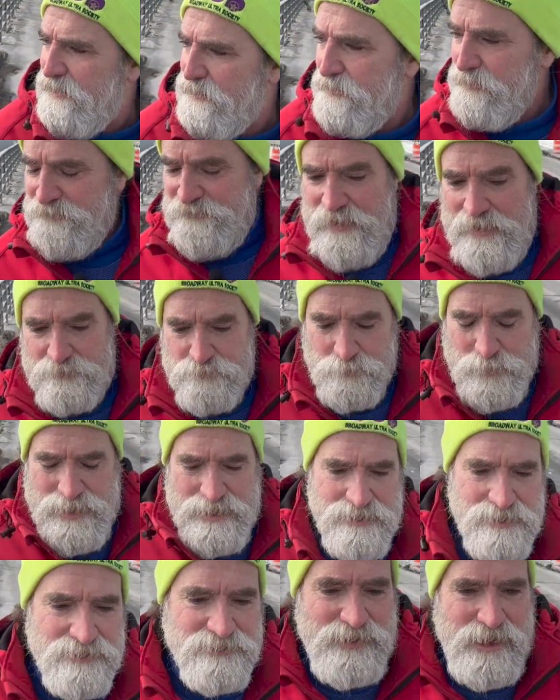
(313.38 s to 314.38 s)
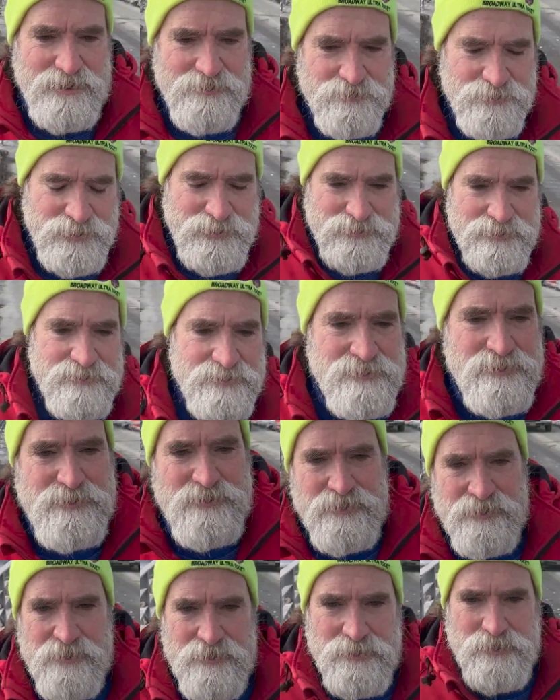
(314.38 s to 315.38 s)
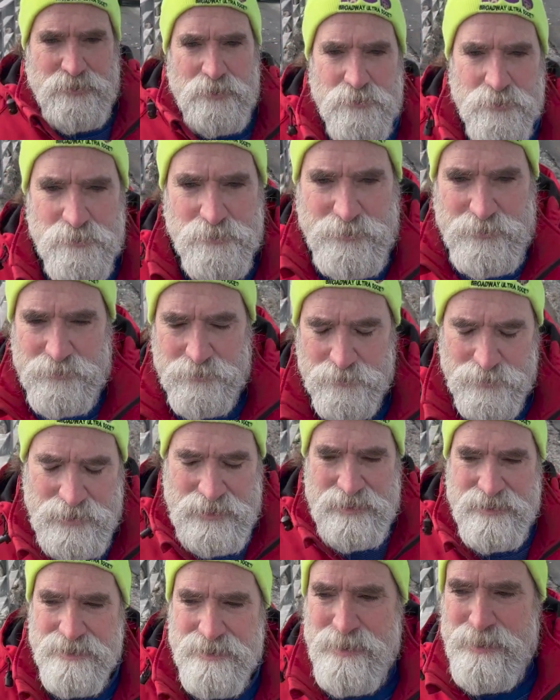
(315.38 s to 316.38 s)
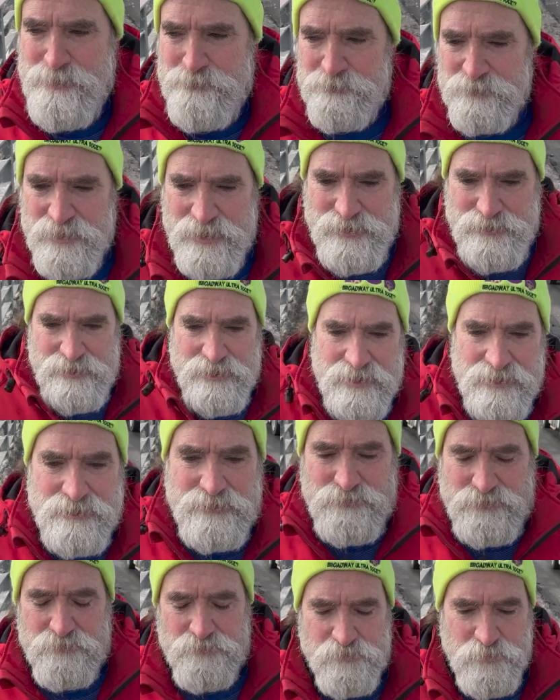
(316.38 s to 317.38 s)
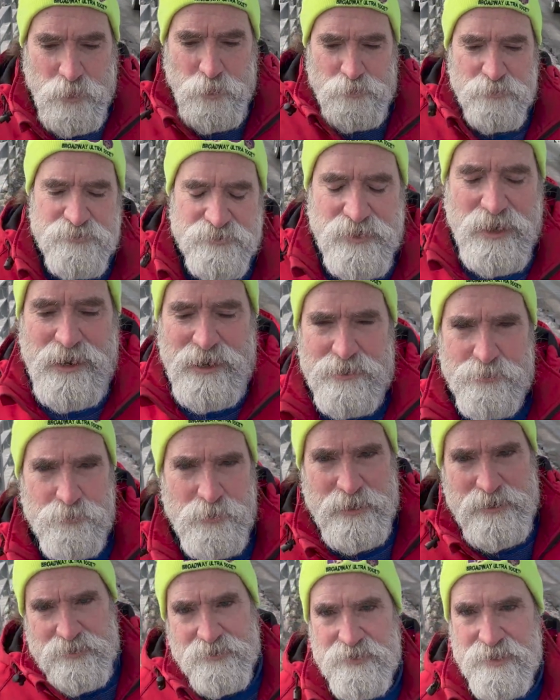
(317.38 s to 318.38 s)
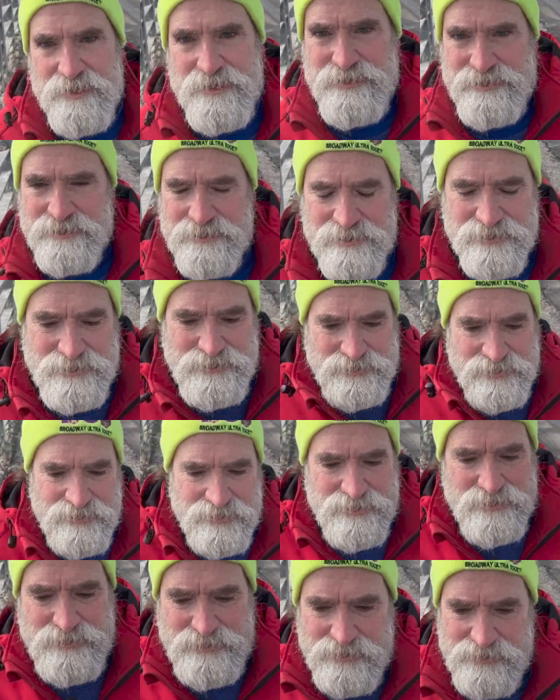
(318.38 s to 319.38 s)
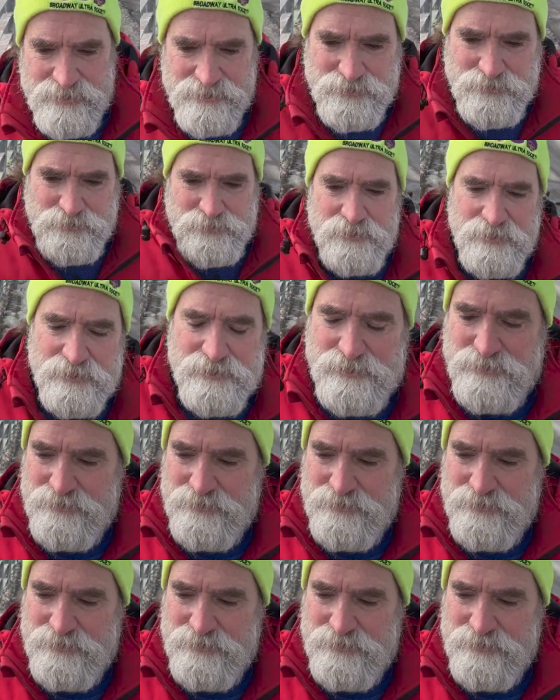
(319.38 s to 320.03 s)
in fact, a lot of the earlier roads and highways in